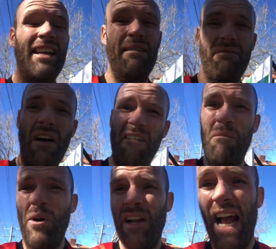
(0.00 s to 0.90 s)
I did
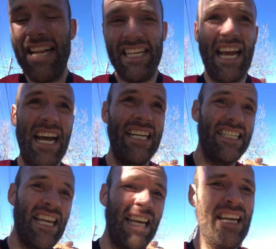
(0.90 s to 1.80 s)
5.8
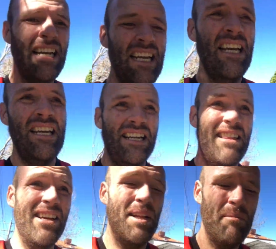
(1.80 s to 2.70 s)
Ks in
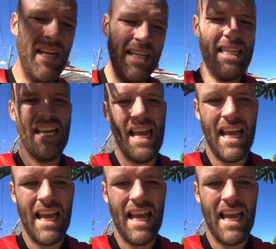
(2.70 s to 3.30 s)
30 minutes.